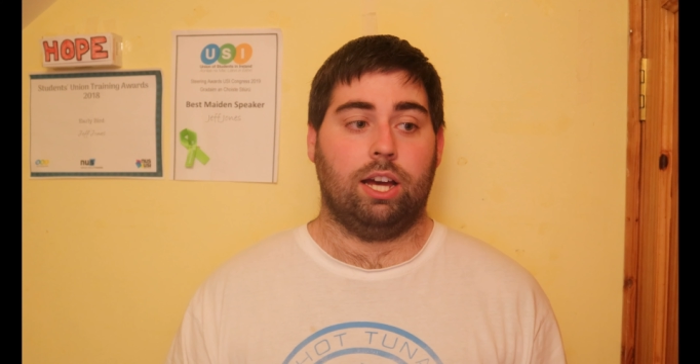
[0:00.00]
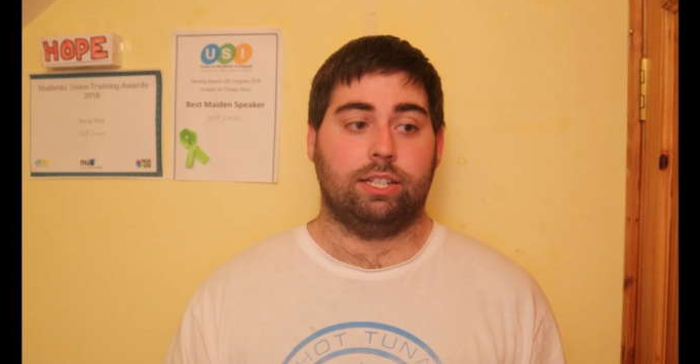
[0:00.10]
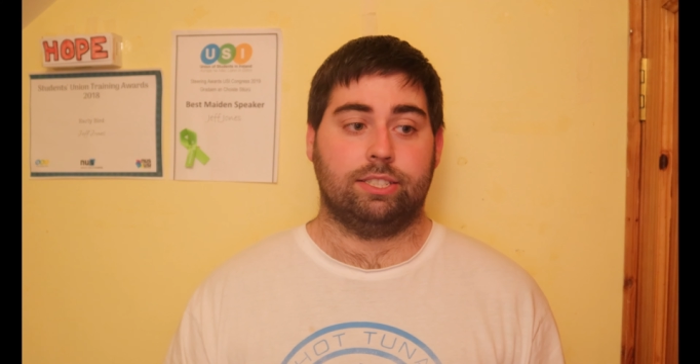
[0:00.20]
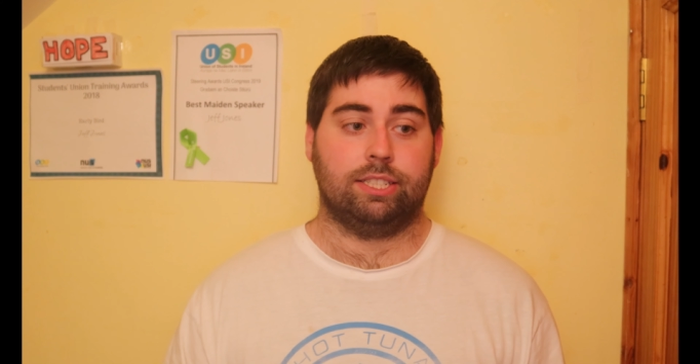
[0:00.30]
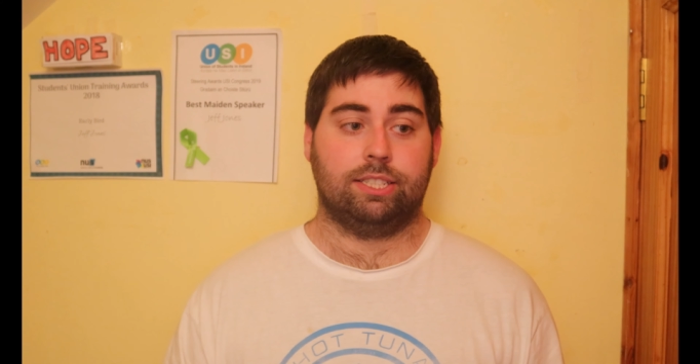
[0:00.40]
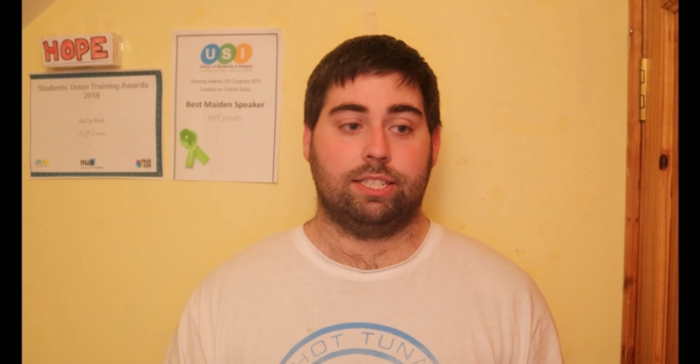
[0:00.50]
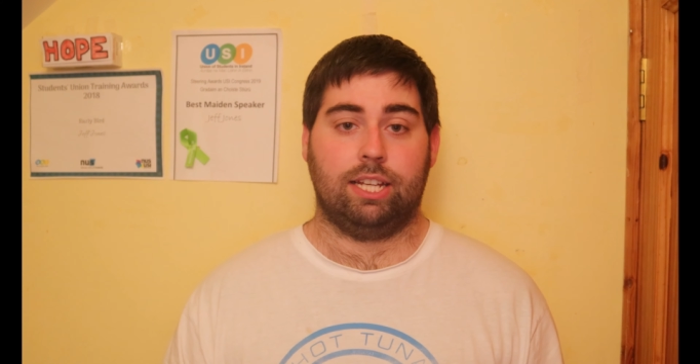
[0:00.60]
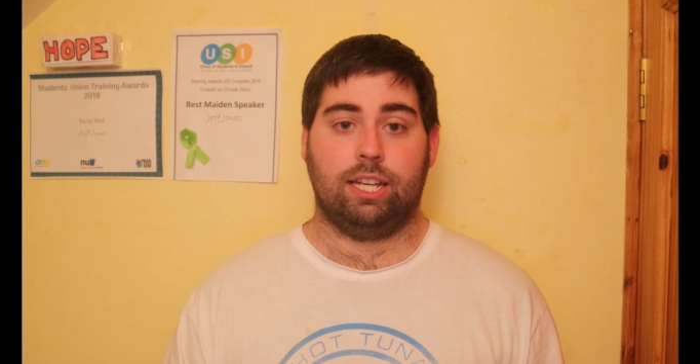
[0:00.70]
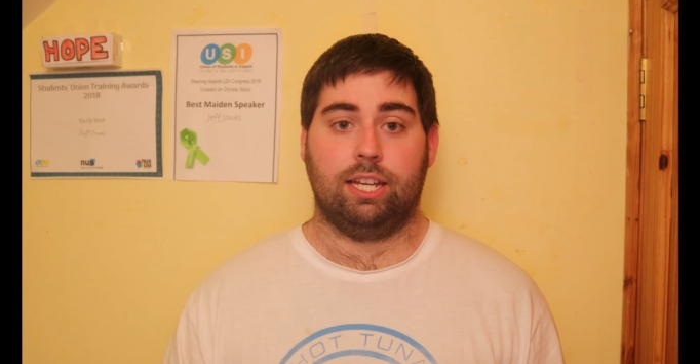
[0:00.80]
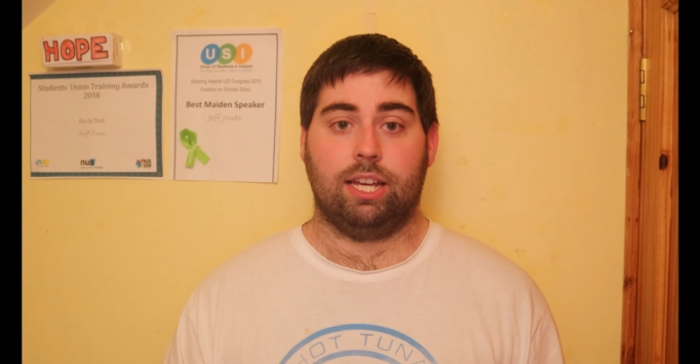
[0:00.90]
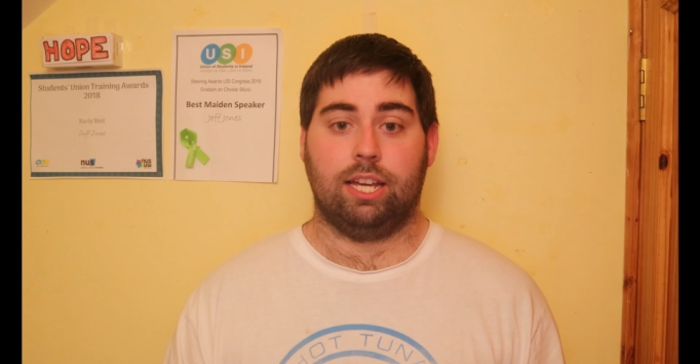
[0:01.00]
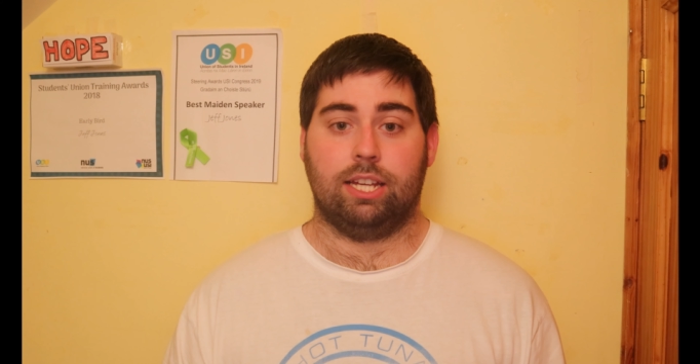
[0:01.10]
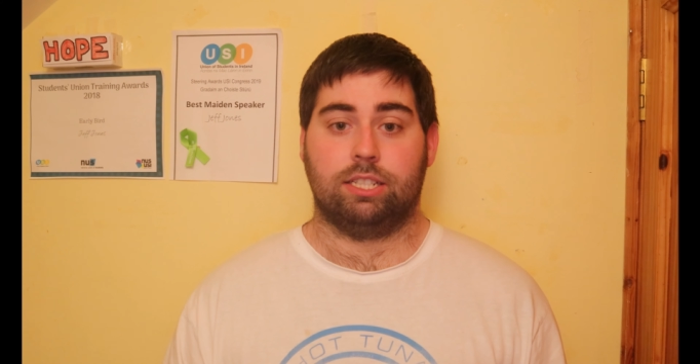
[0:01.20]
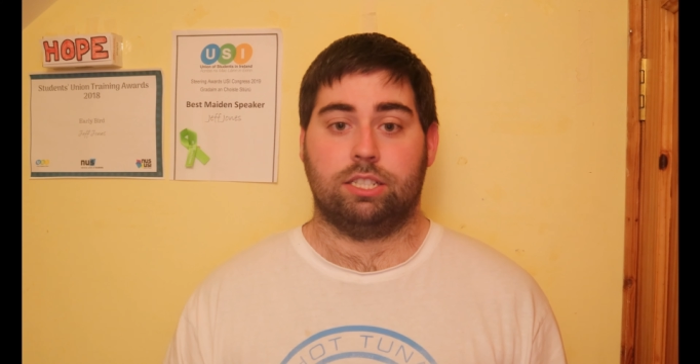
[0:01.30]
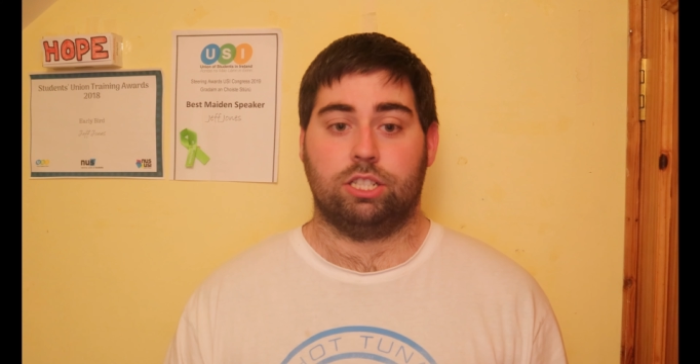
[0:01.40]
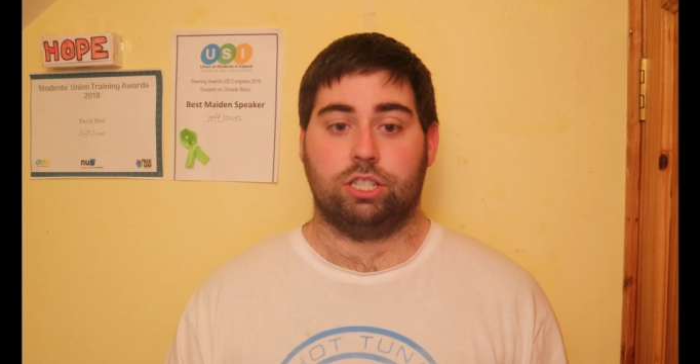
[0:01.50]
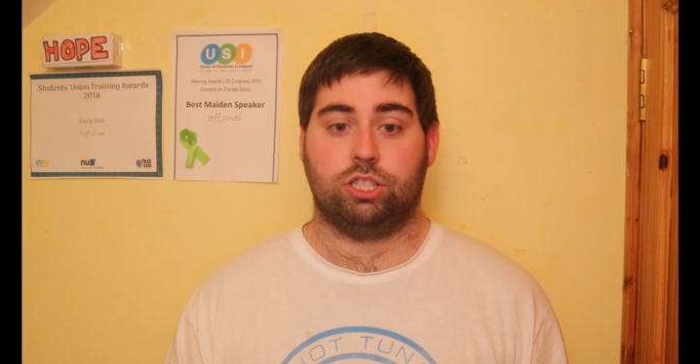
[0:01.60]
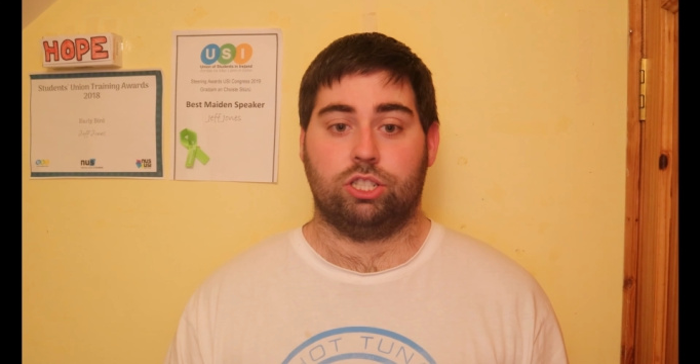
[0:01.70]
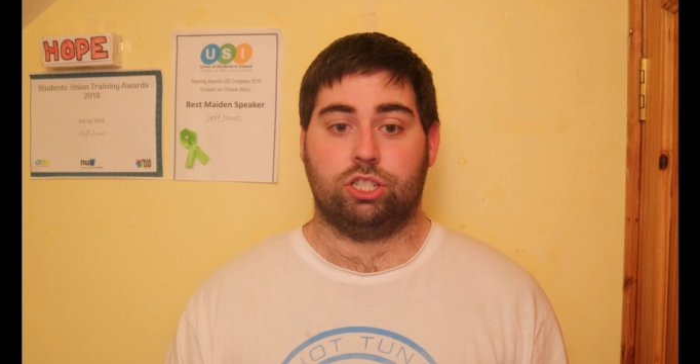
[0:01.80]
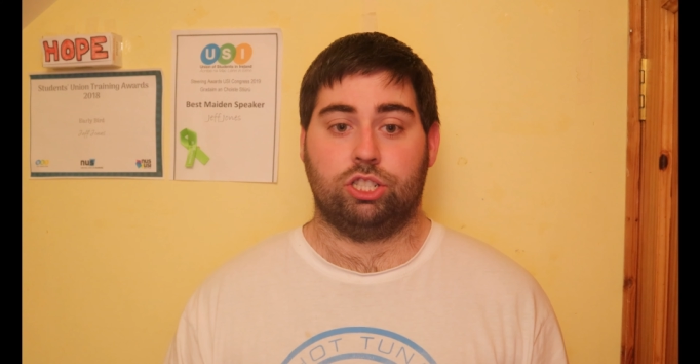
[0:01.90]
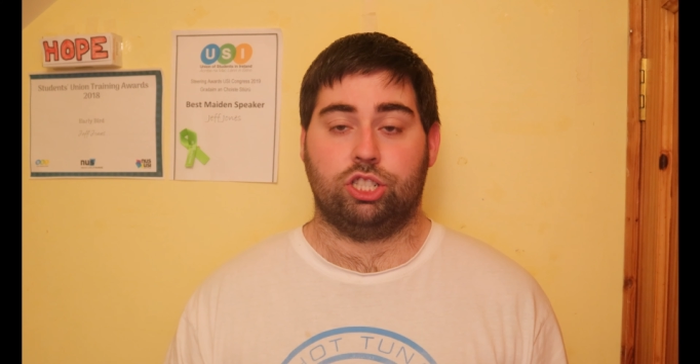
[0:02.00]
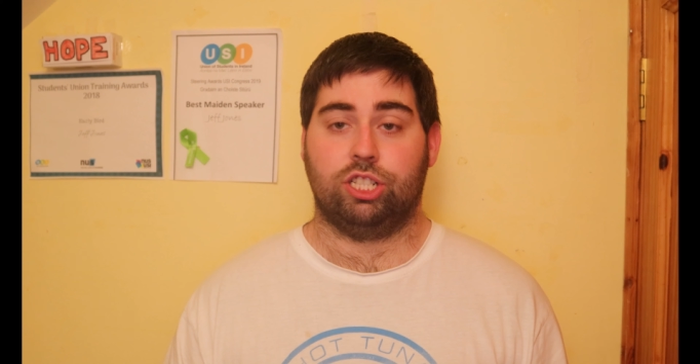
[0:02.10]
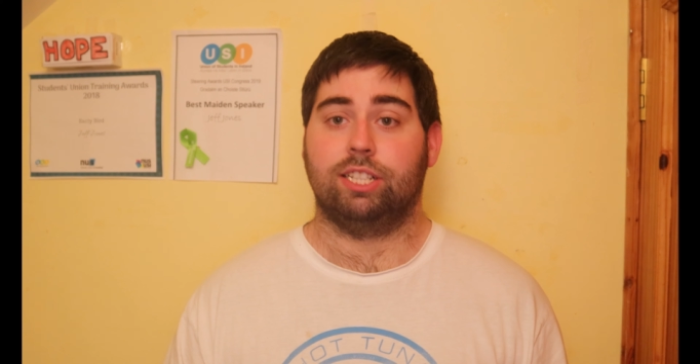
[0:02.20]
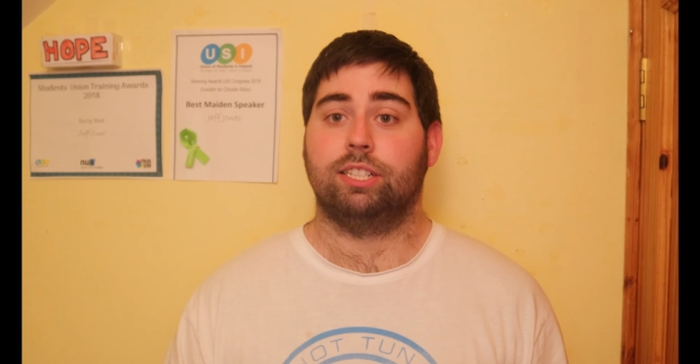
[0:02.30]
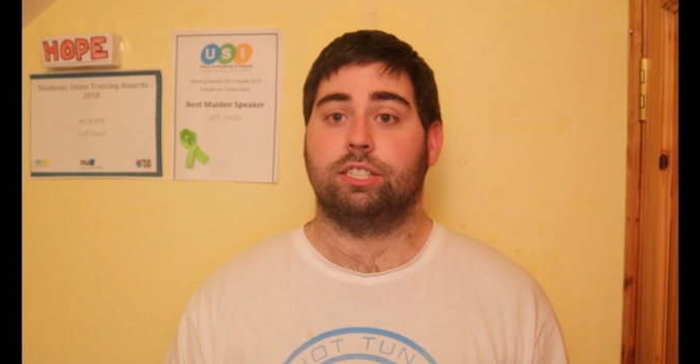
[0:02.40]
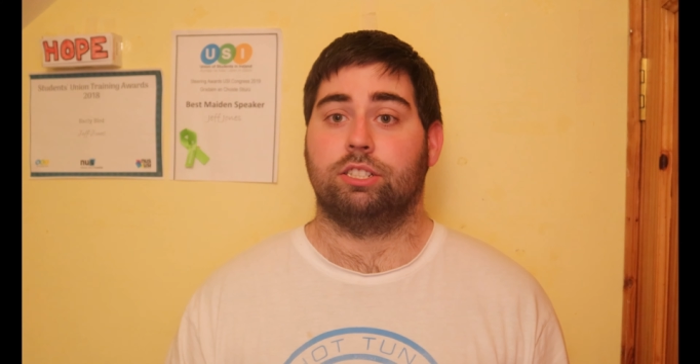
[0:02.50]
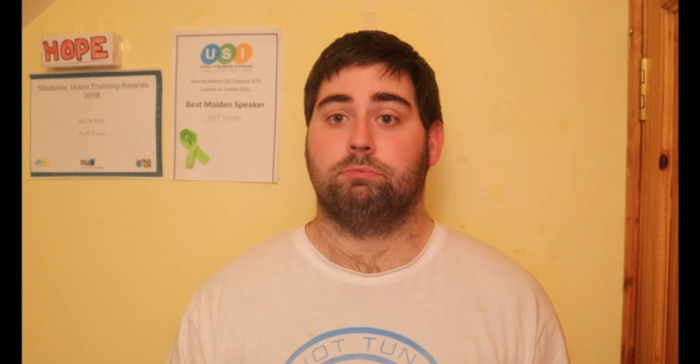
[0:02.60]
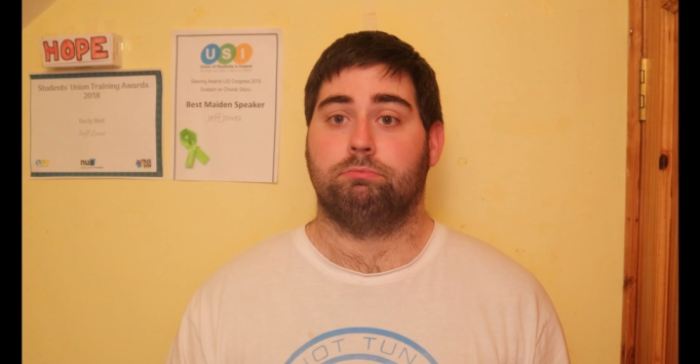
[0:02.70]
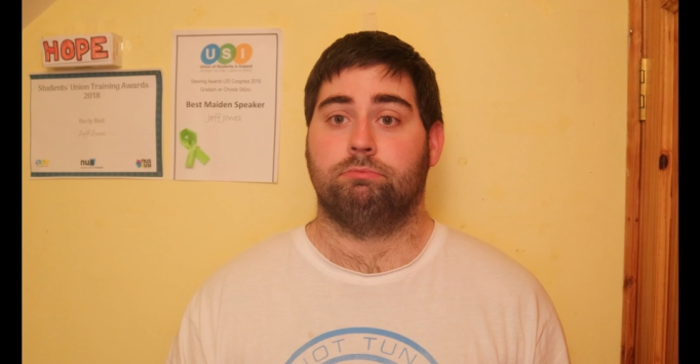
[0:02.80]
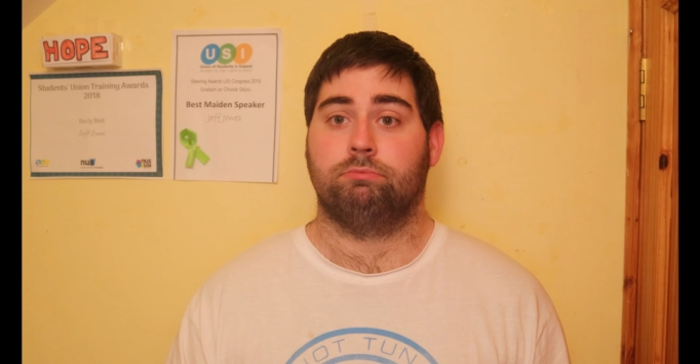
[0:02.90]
And to say it chills